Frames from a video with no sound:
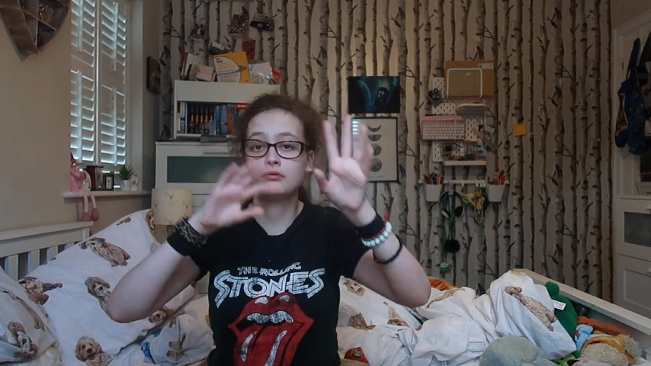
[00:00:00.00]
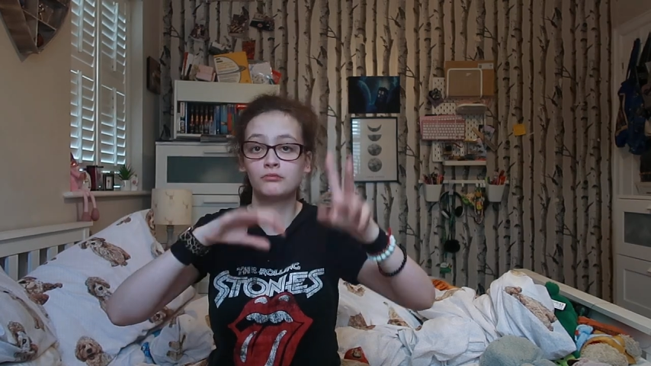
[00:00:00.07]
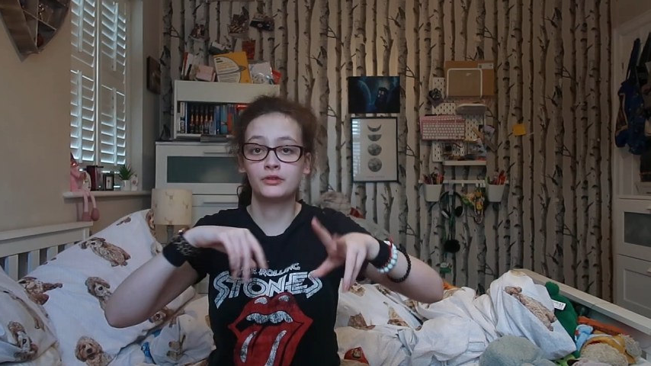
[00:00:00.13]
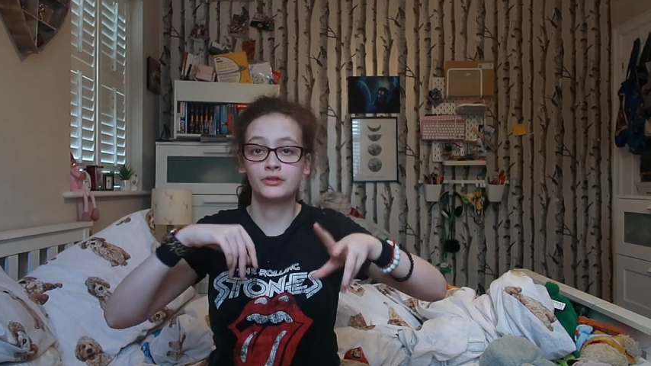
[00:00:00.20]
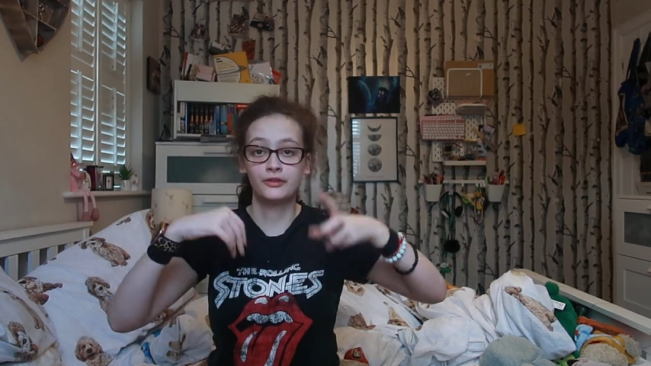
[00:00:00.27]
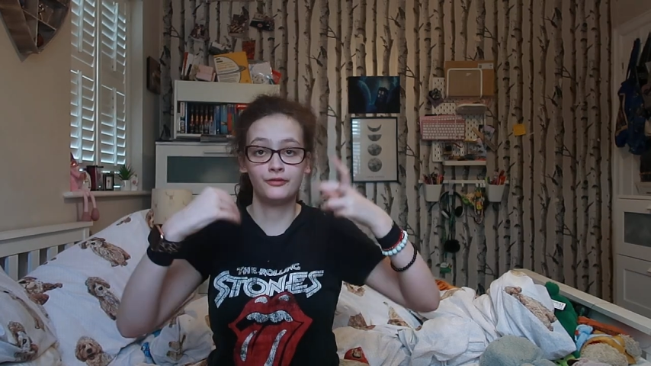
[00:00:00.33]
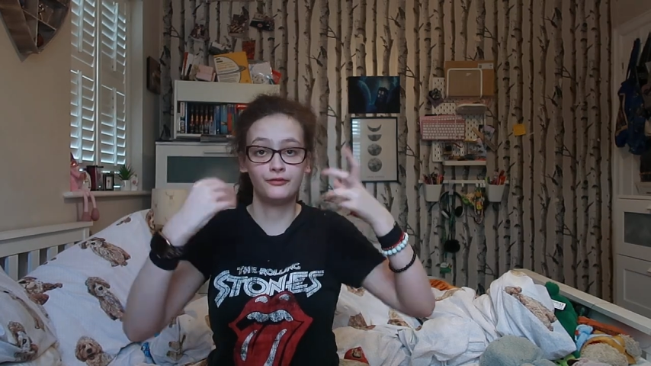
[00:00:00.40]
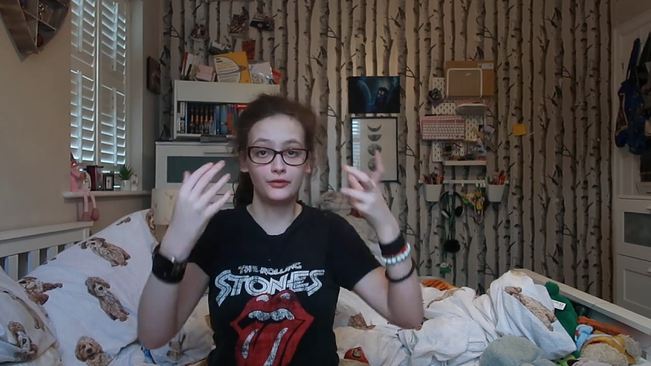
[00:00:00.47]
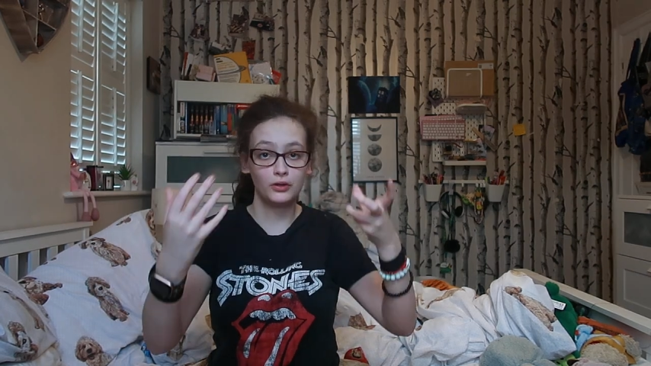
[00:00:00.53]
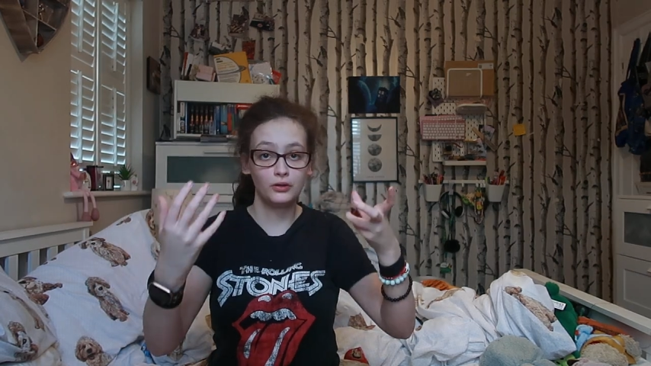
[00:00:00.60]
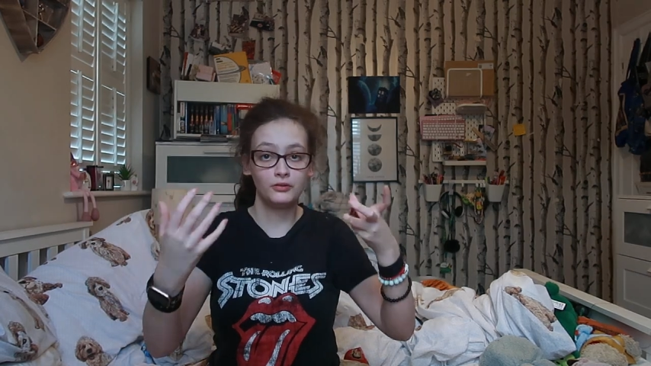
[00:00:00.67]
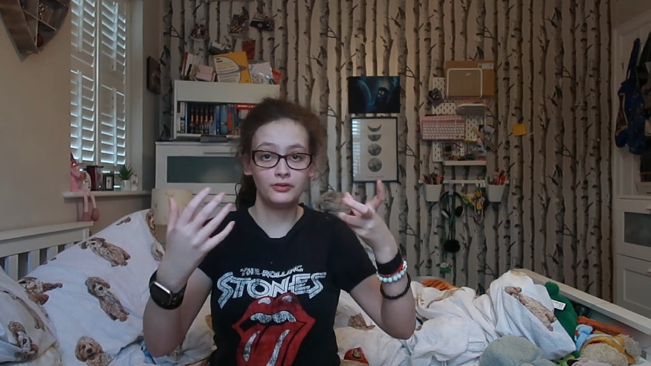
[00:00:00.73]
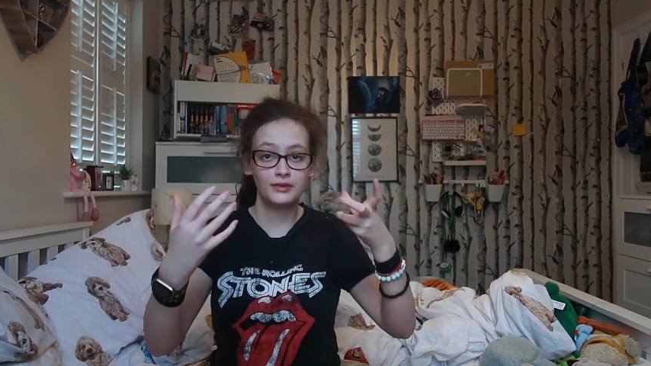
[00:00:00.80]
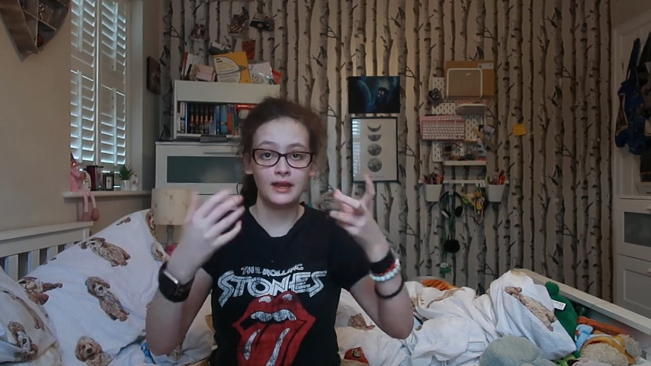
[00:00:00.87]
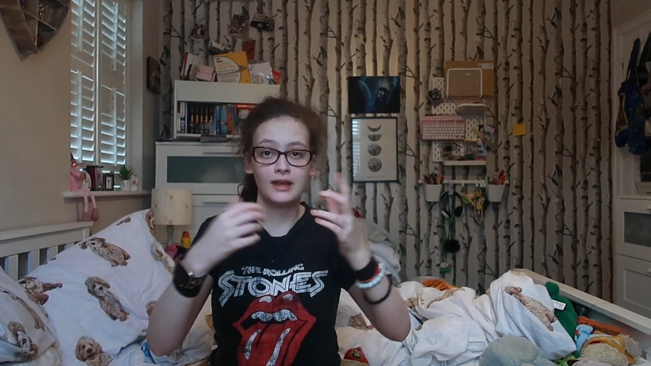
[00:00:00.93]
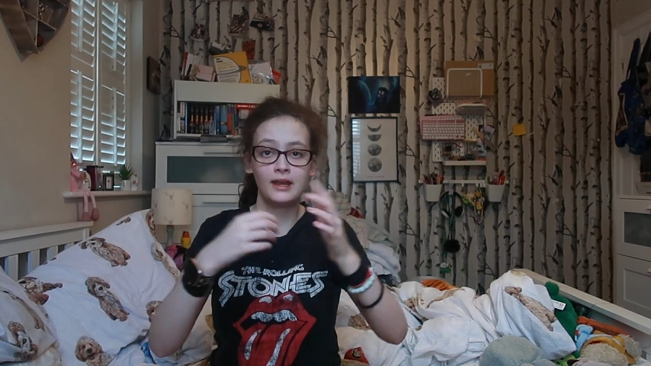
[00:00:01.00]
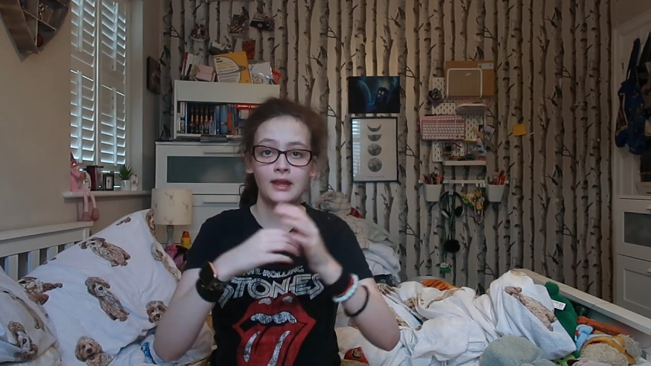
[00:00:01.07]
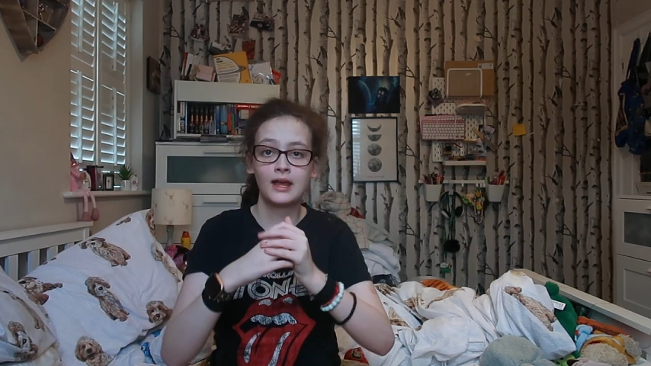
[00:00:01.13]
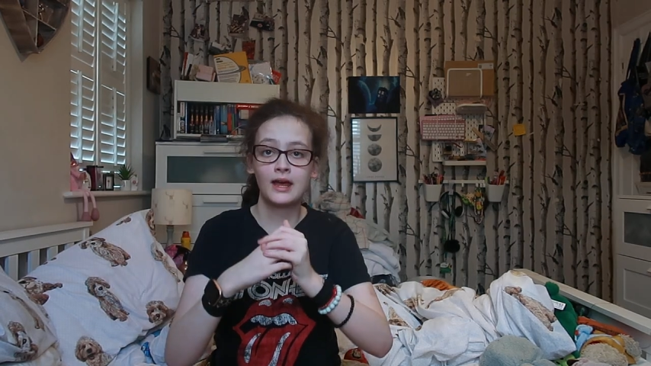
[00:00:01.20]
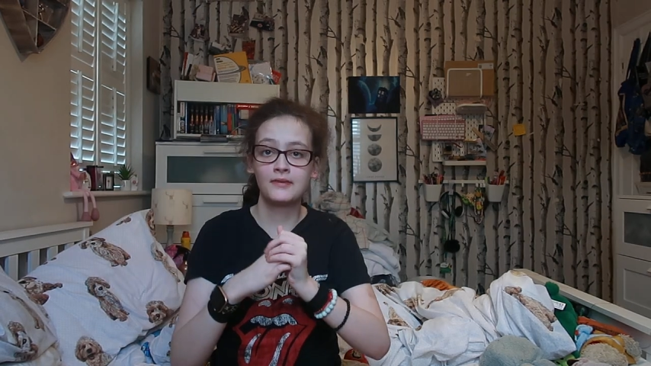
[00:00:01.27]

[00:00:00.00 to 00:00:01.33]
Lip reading: with the food thing,